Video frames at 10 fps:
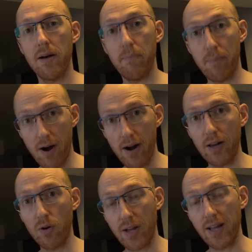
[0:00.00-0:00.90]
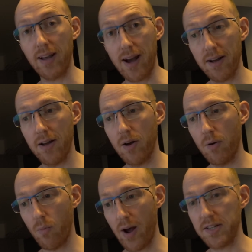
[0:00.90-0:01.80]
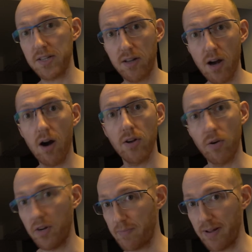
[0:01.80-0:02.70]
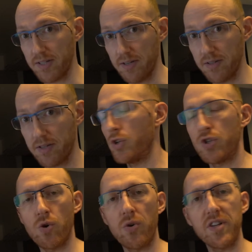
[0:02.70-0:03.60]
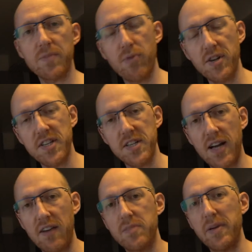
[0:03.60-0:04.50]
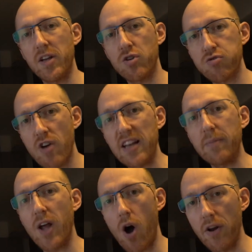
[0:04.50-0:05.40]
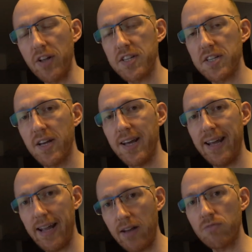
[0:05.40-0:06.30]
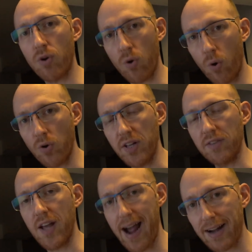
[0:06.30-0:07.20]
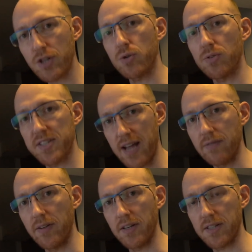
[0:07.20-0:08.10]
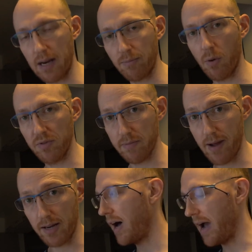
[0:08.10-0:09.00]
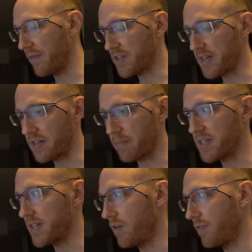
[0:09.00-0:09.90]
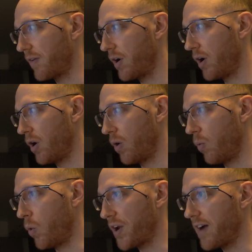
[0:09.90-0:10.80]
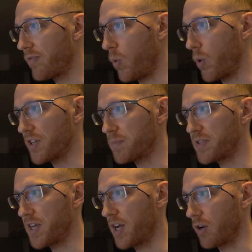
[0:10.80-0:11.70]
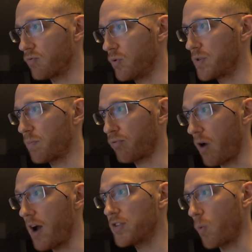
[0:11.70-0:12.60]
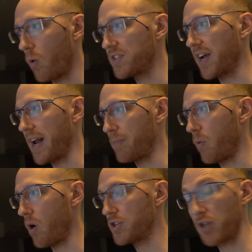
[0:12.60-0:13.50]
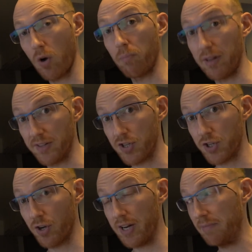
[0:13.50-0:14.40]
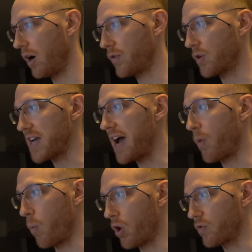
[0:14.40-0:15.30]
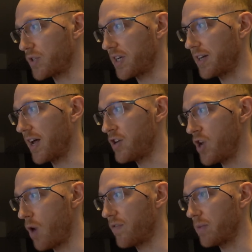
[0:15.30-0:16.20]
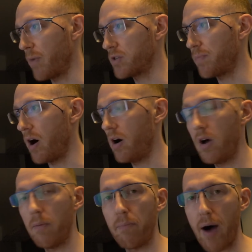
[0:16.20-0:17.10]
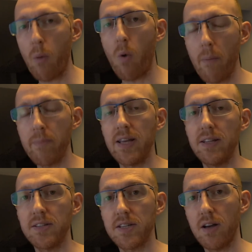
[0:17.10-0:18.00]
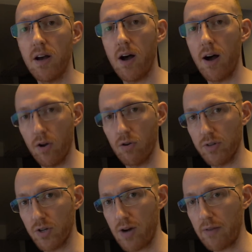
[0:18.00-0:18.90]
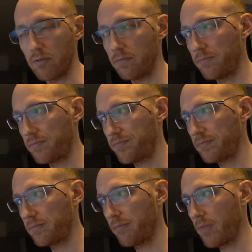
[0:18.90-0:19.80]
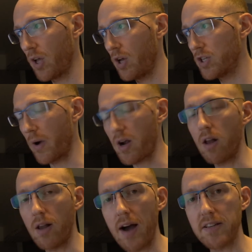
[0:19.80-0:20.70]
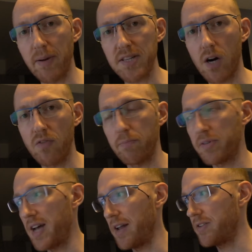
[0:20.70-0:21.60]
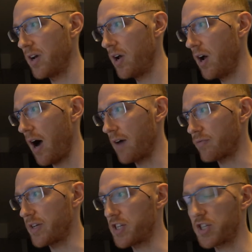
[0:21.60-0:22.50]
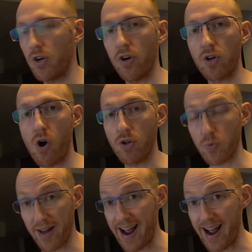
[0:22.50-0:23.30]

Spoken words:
by looking at ways to cut your expenses. During this process, I have to be incredibly honest in recording the actual savings that I'm going to make. I have to say to myself, would I have walked this particular route prior to wanting an Apple Watch to complete this journey? Of course, I have a work routine and know for the most part by what means I already travel. So I can't lie to myself and pretend I've reached certain goals when I